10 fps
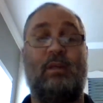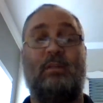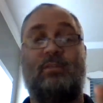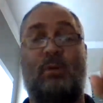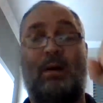
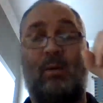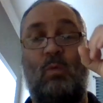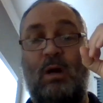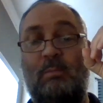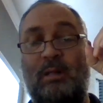So my
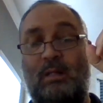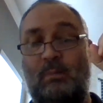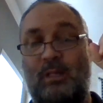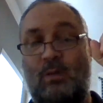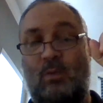1
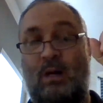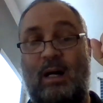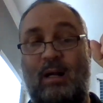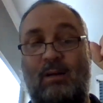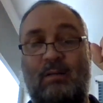millimeter
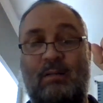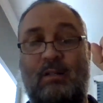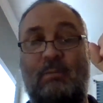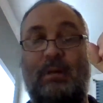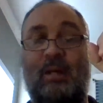wire
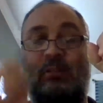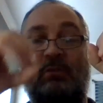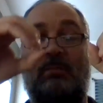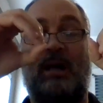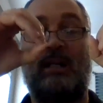compared
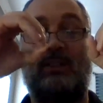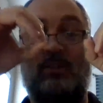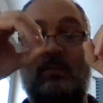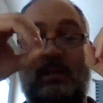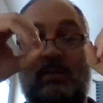to my
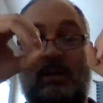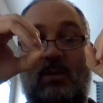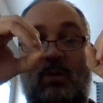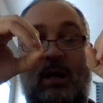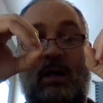2
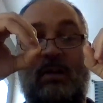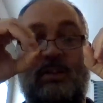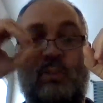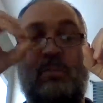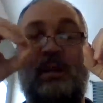millimeter wire, the
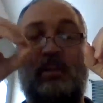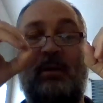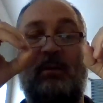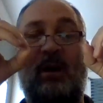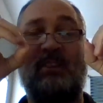2
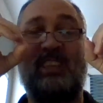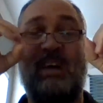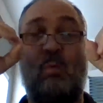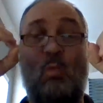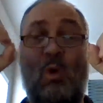millimeter wire has
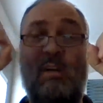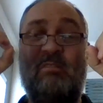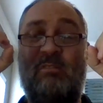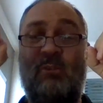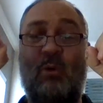got
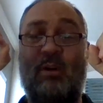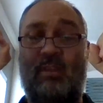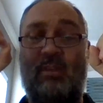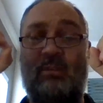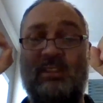
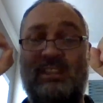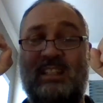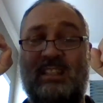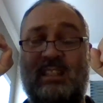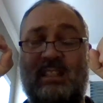1/4 the
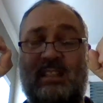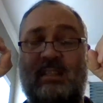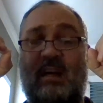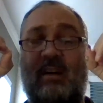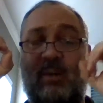
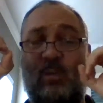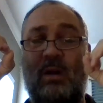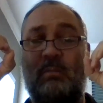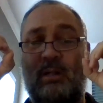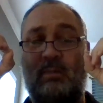resistance of the
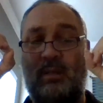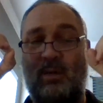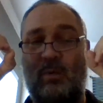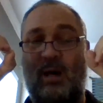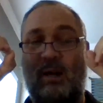1
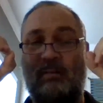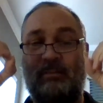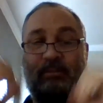millimeter wire.